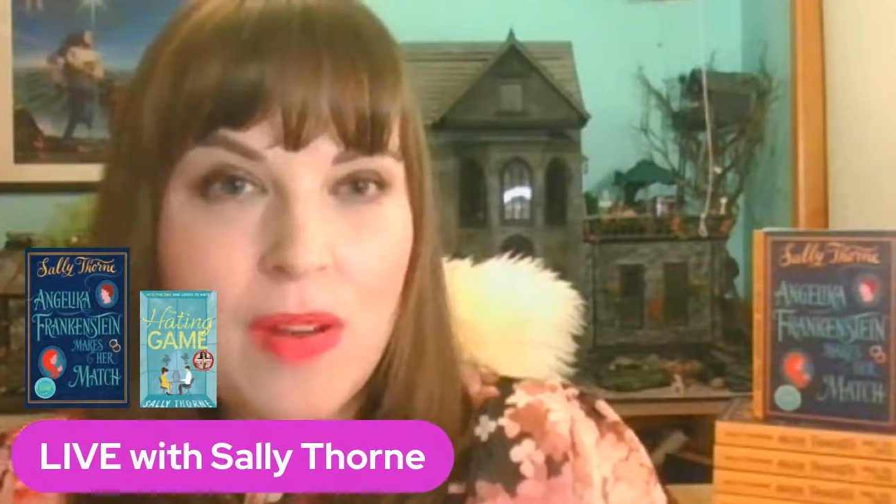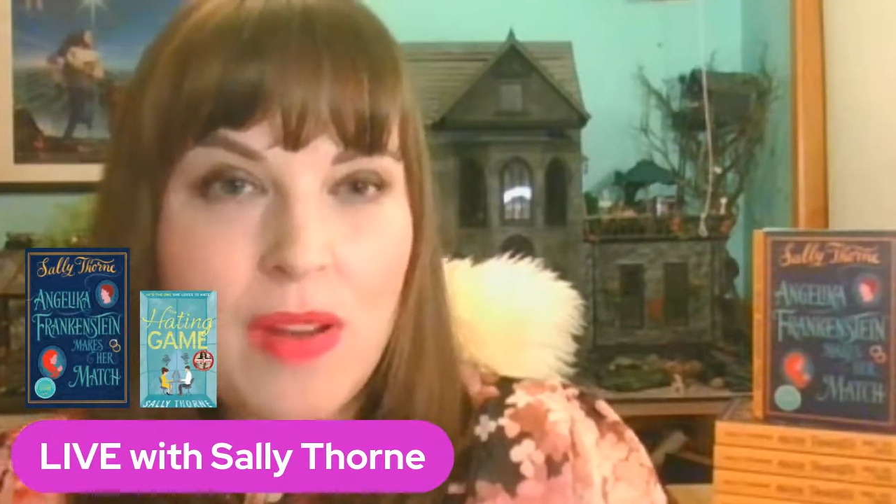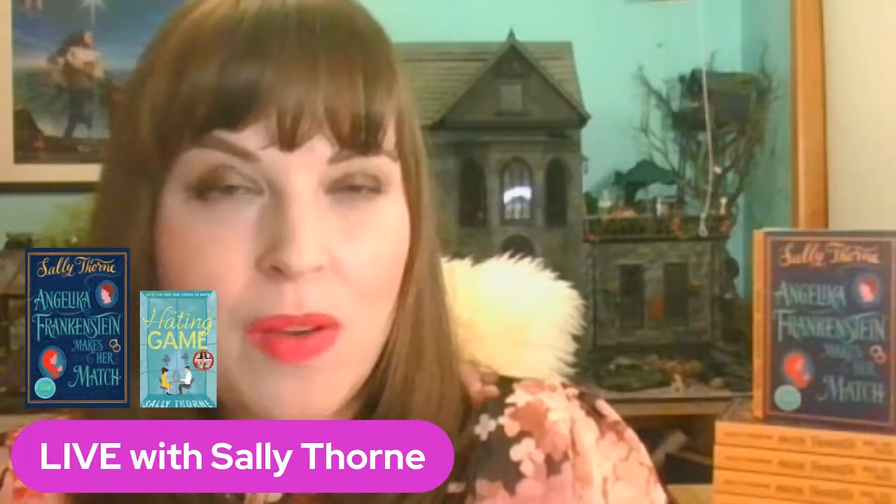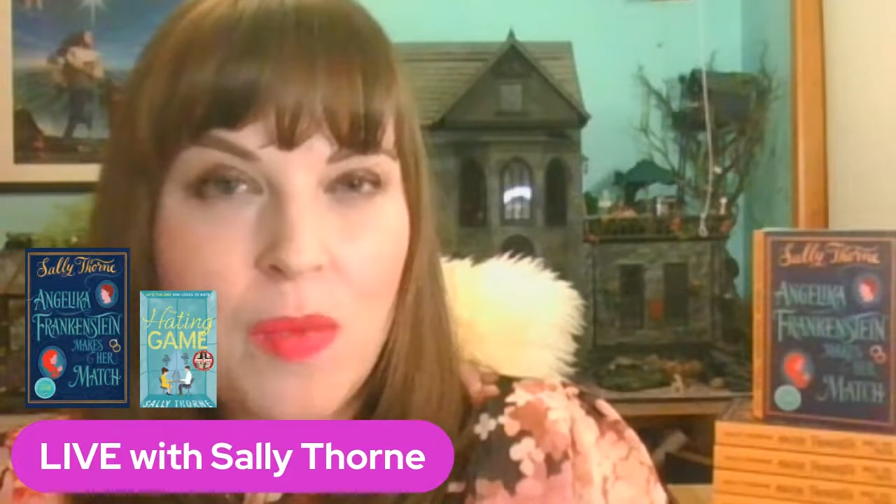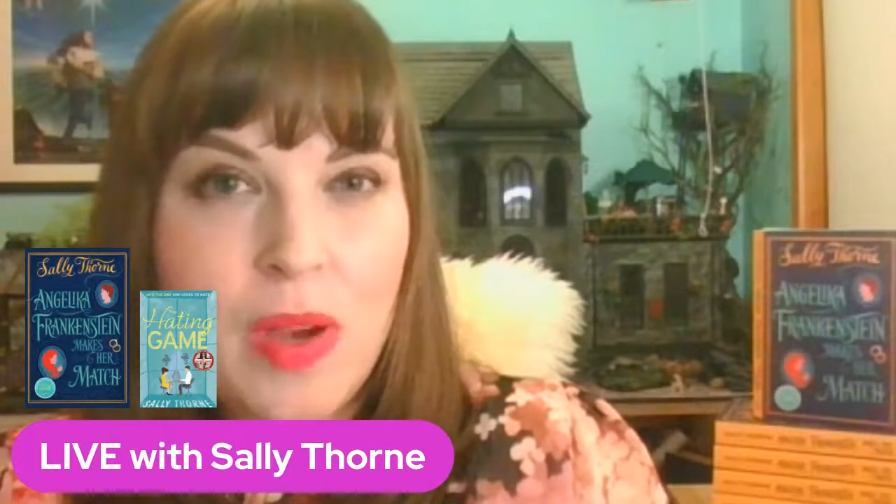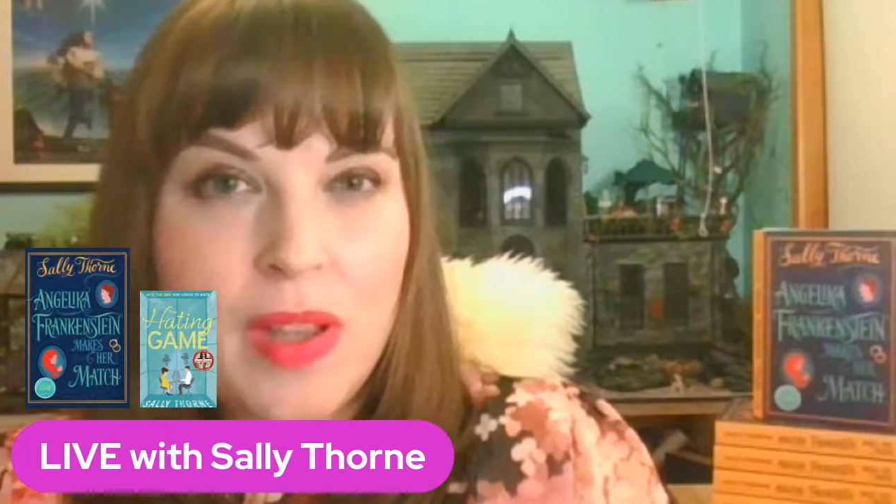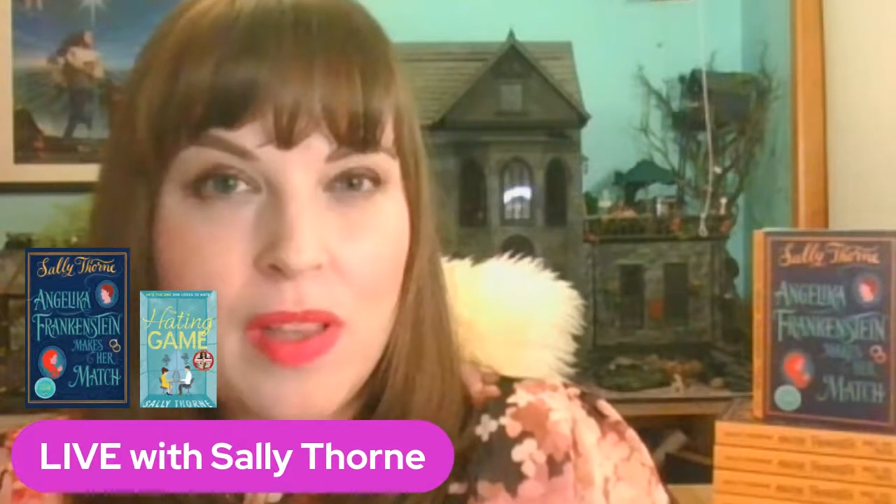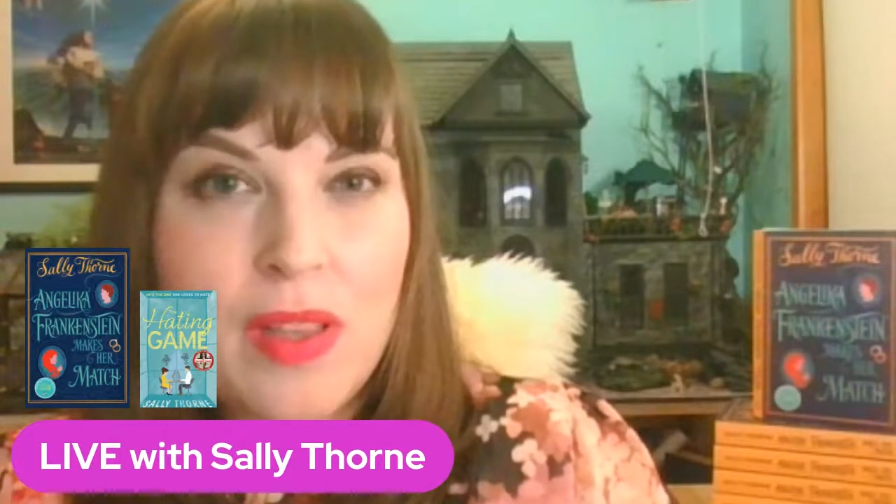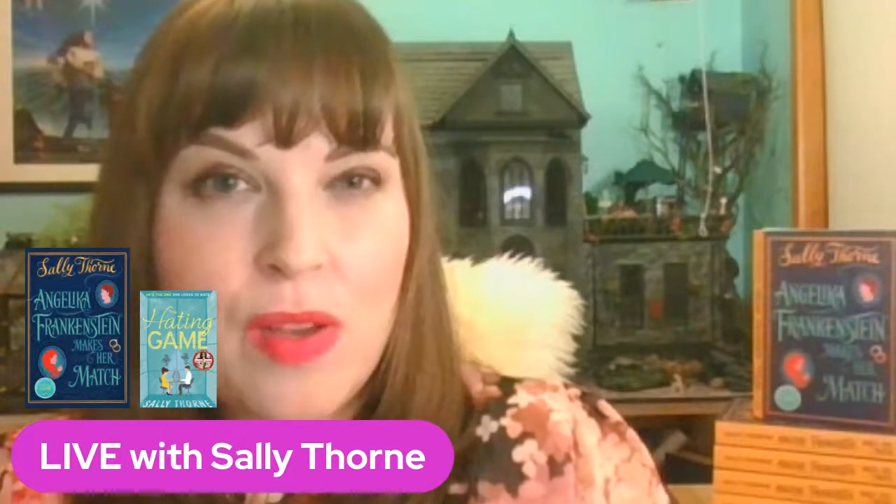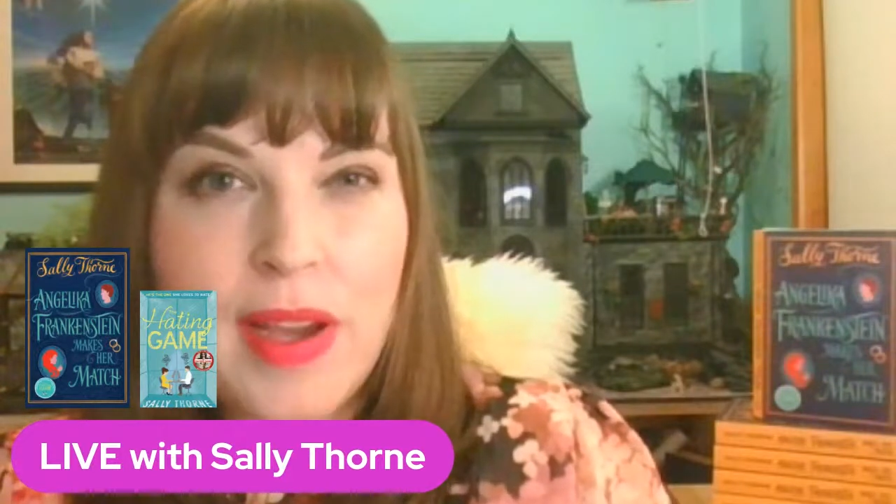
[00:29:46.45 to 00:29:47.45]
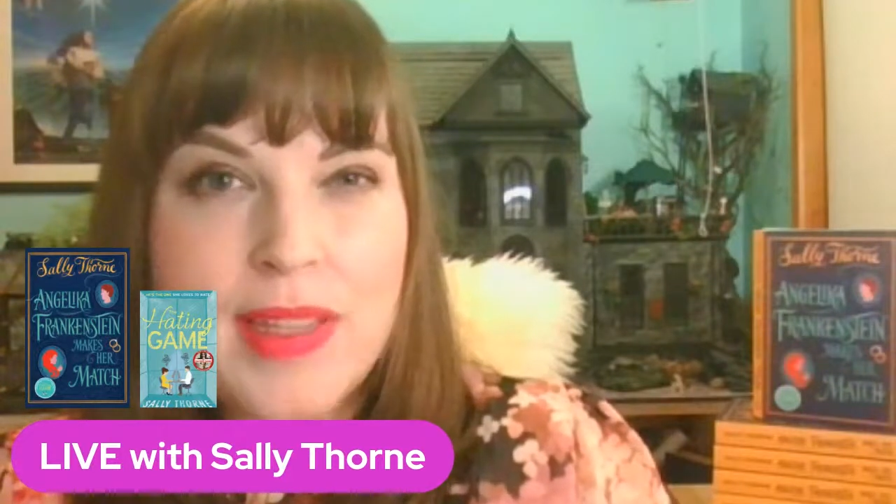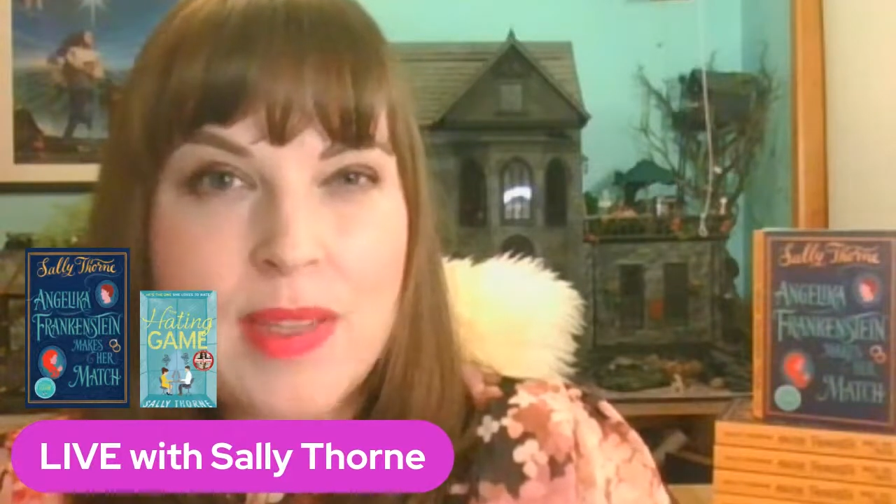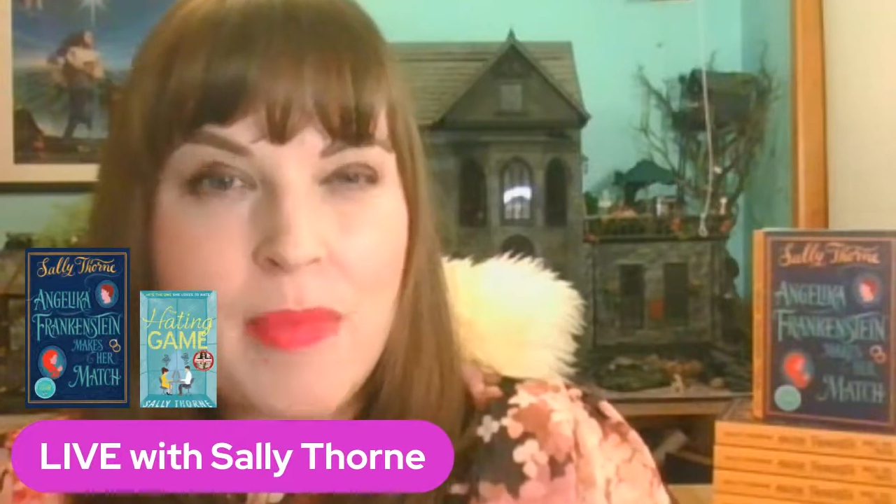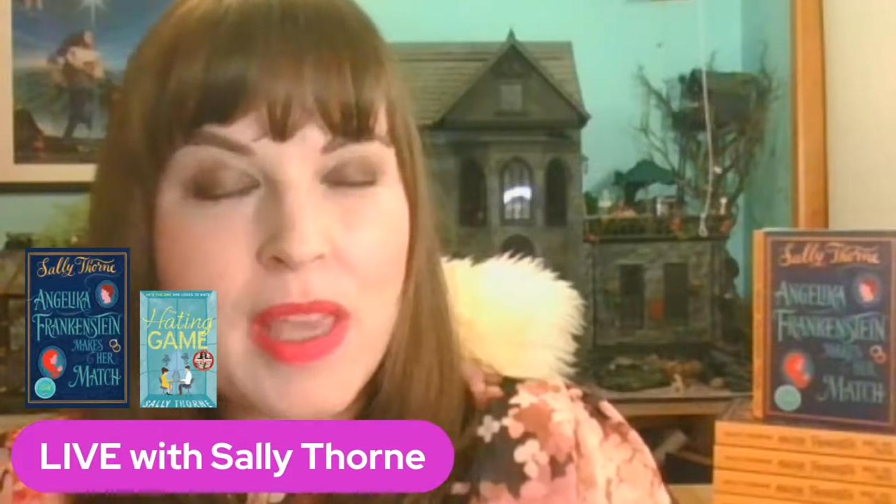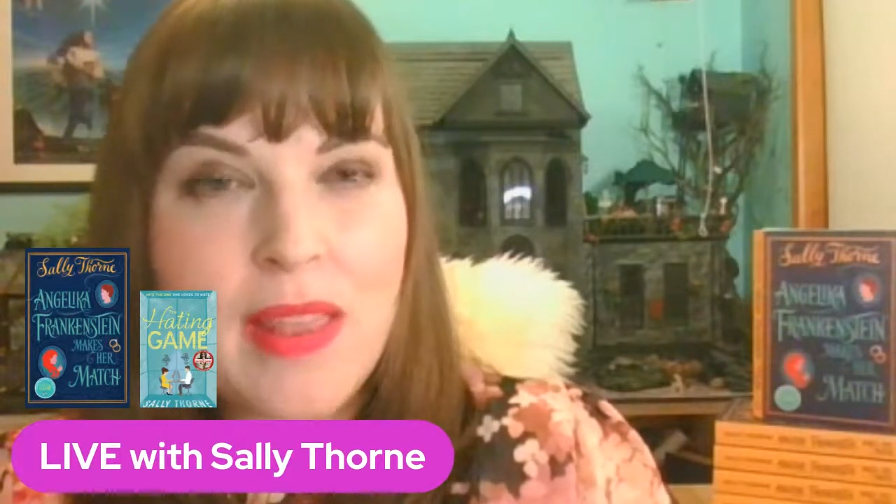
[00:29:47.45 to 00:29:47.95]
what you guys are
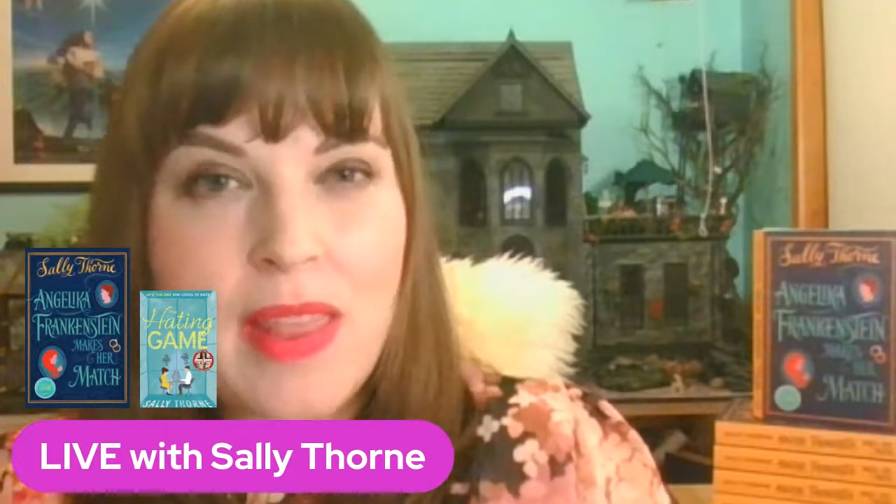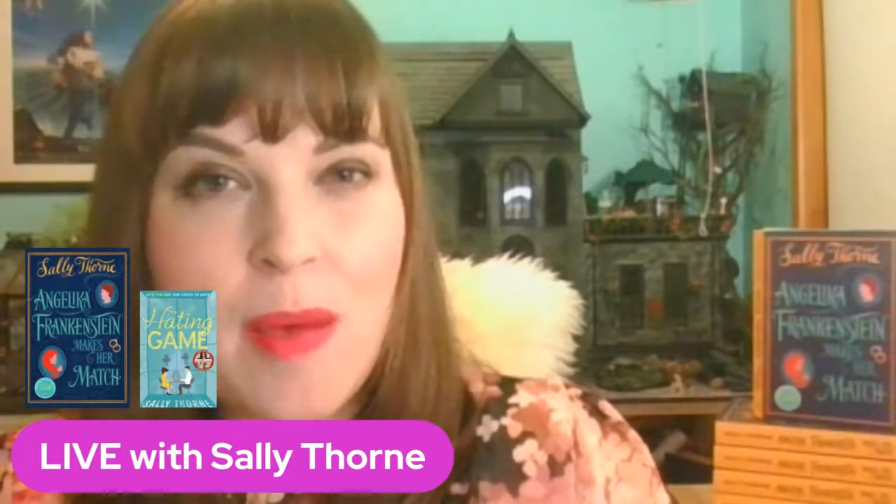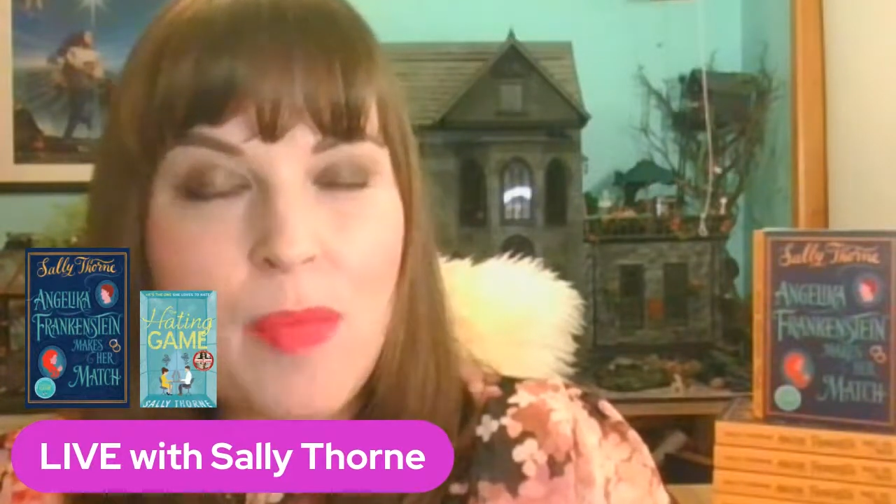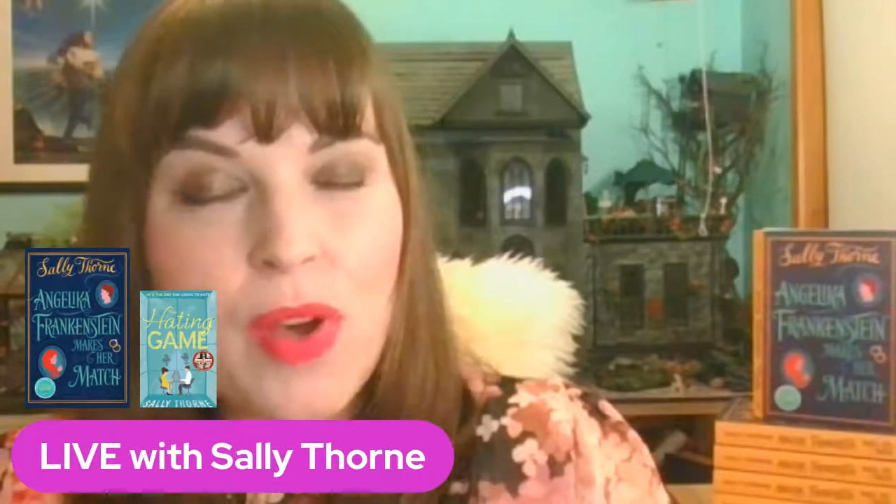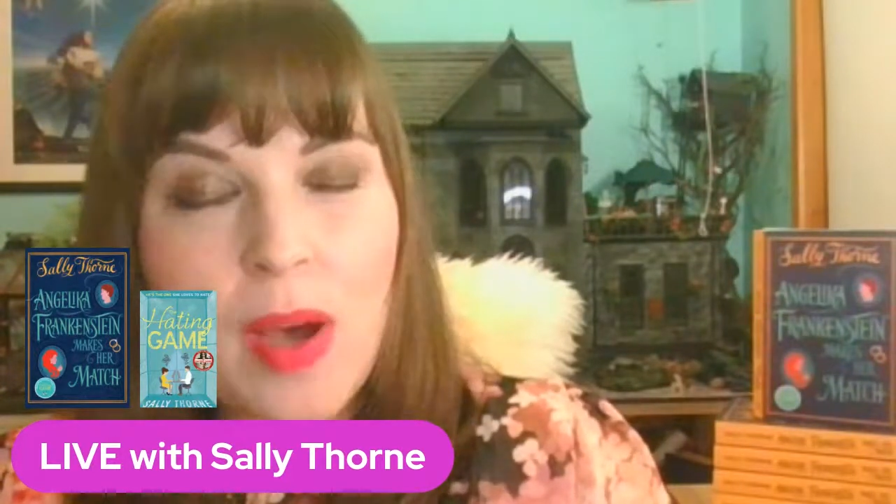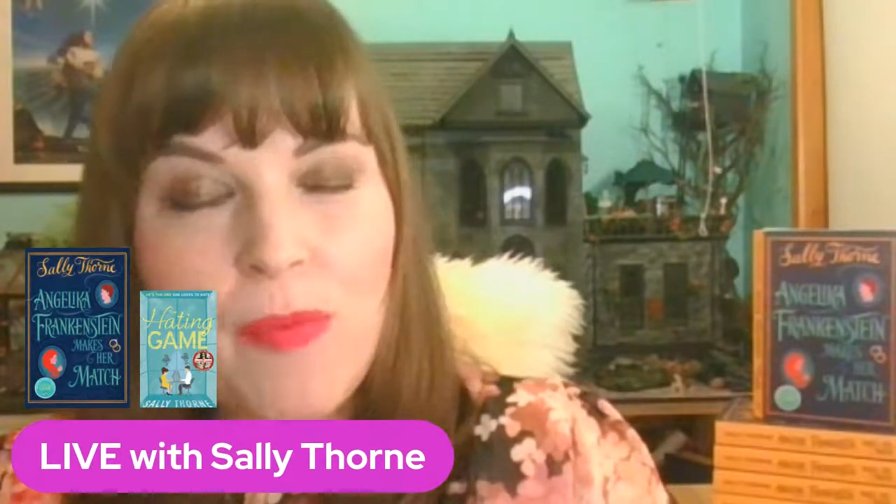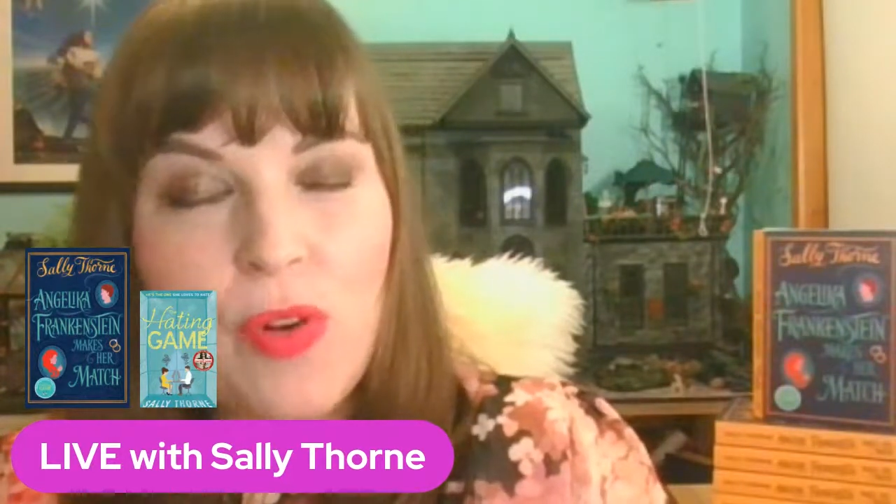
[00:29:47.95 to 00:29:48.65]
picking that book up for